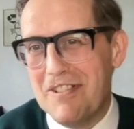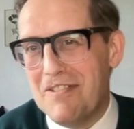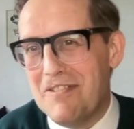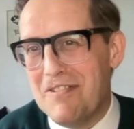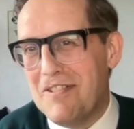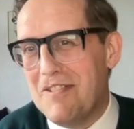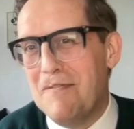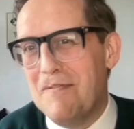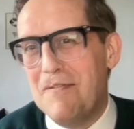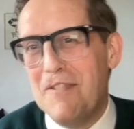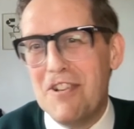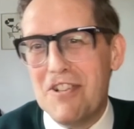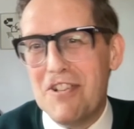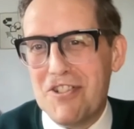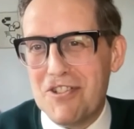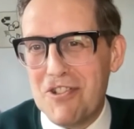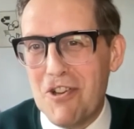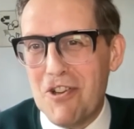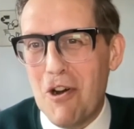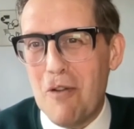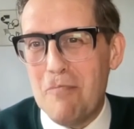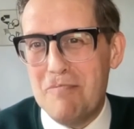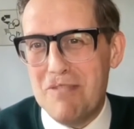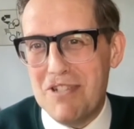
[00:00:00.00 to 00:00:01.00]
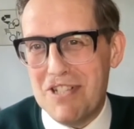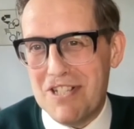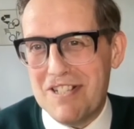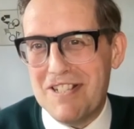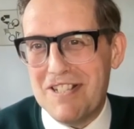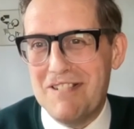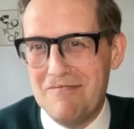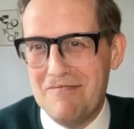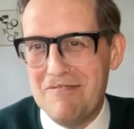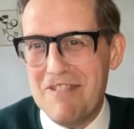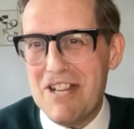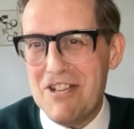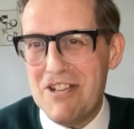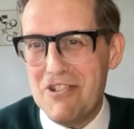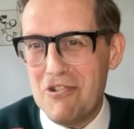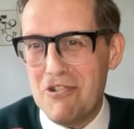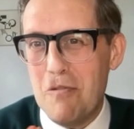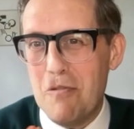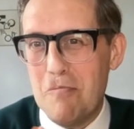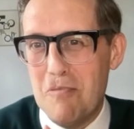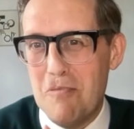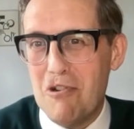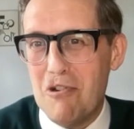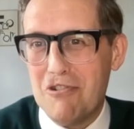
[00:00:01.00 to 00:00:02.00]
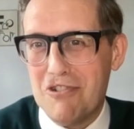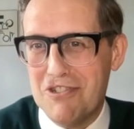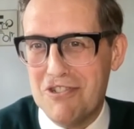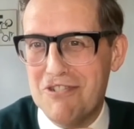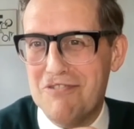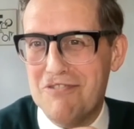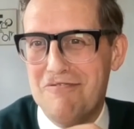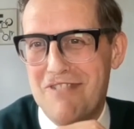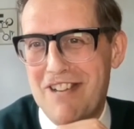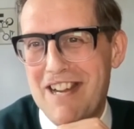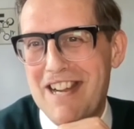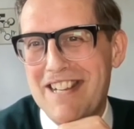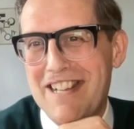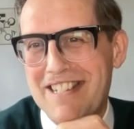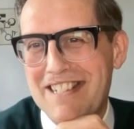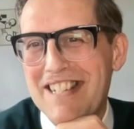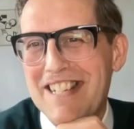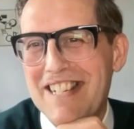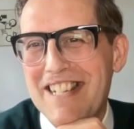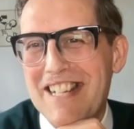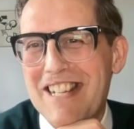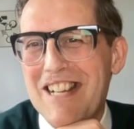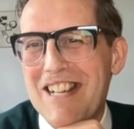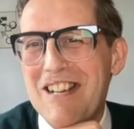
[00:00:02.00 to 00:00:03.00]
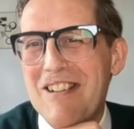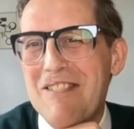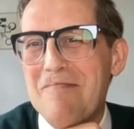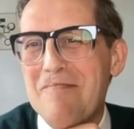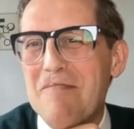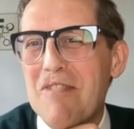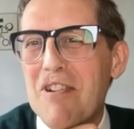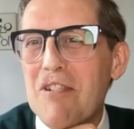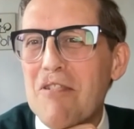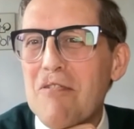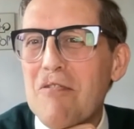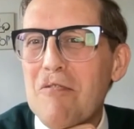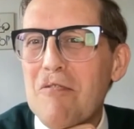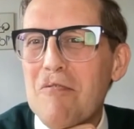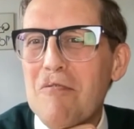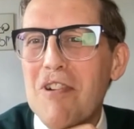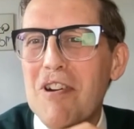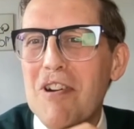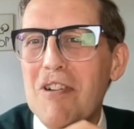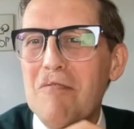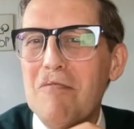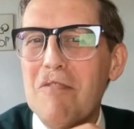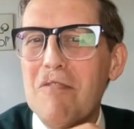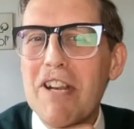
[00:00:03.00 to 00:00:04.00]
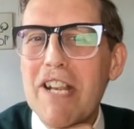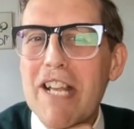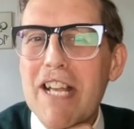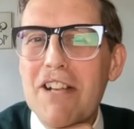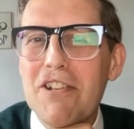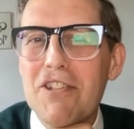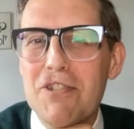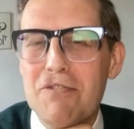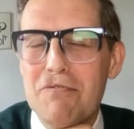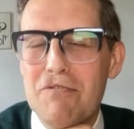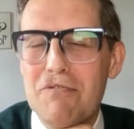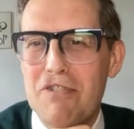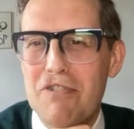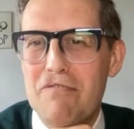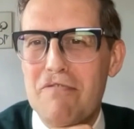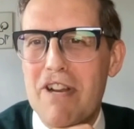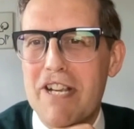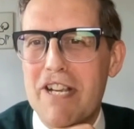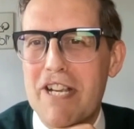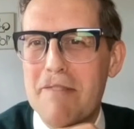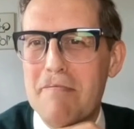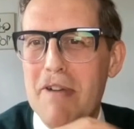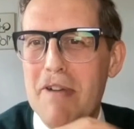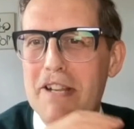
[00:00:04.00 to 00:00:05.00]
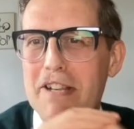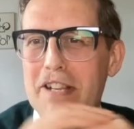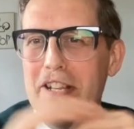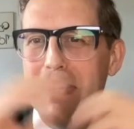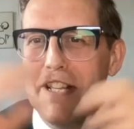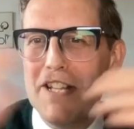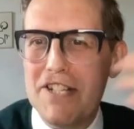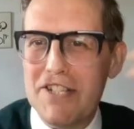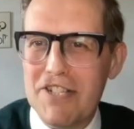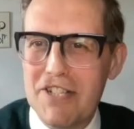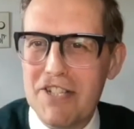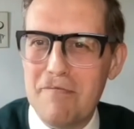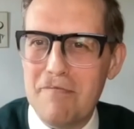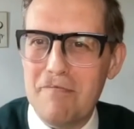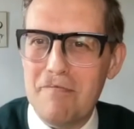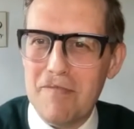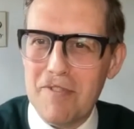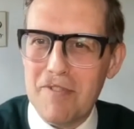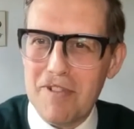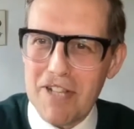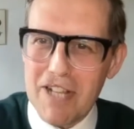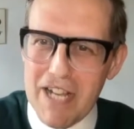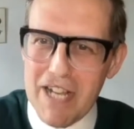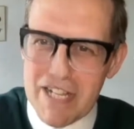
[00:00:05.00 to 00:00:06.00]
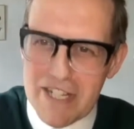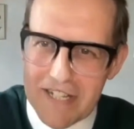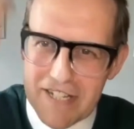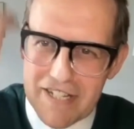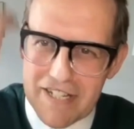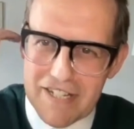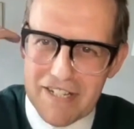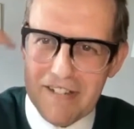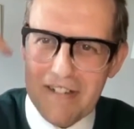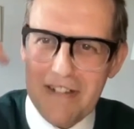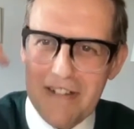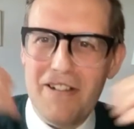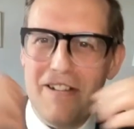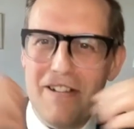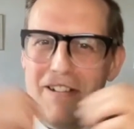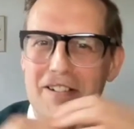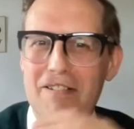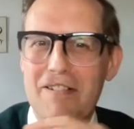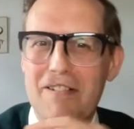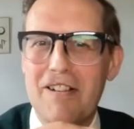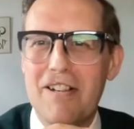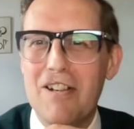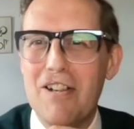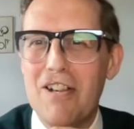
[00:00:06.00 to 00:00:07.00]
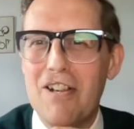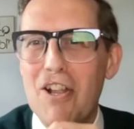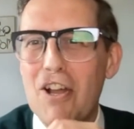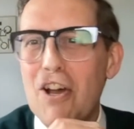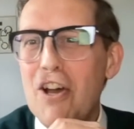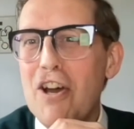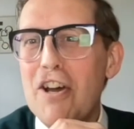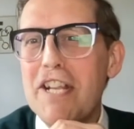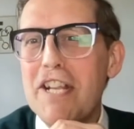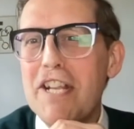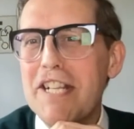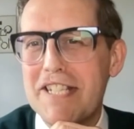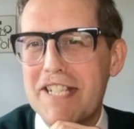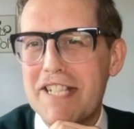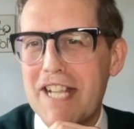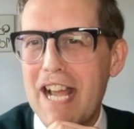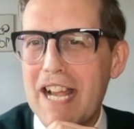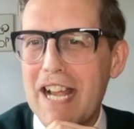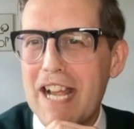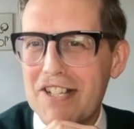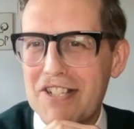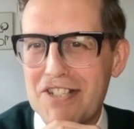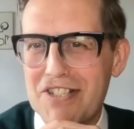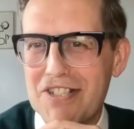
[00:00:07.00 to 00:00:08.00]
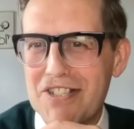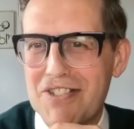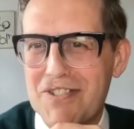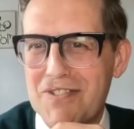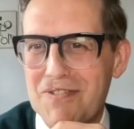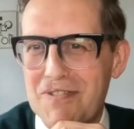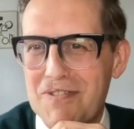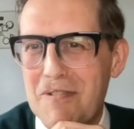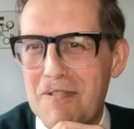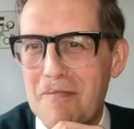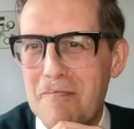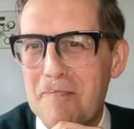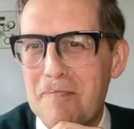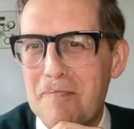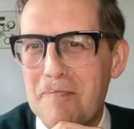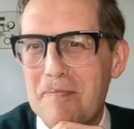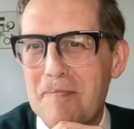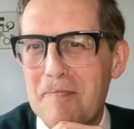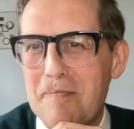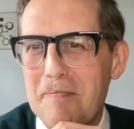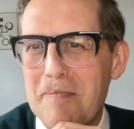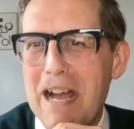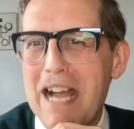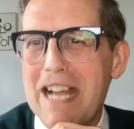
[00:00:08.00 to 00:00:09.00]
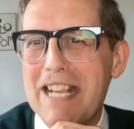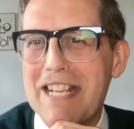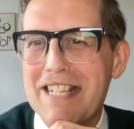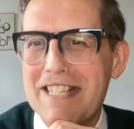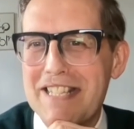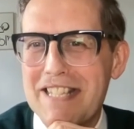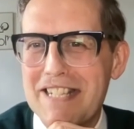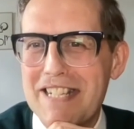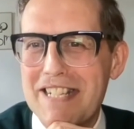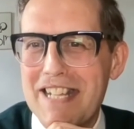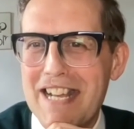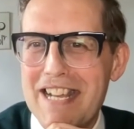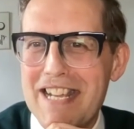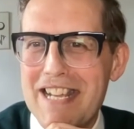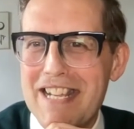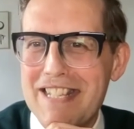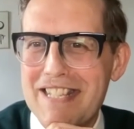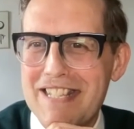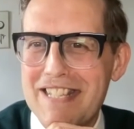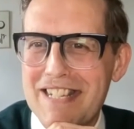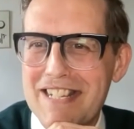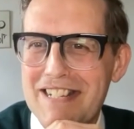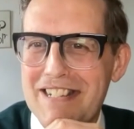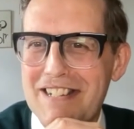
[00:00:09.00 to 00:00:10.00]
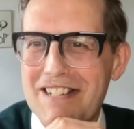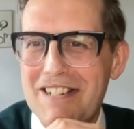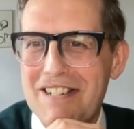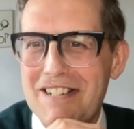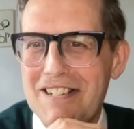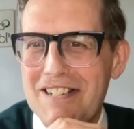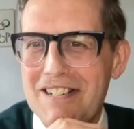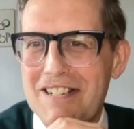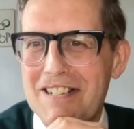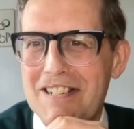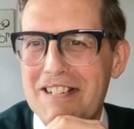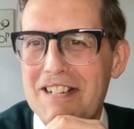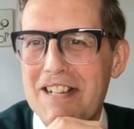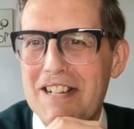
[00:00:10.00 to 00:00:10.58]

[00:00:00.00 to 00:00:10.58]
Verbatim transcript: the first stop is read your books, right? But what what else would you recommend? Are there some like learned texts from back in the day that are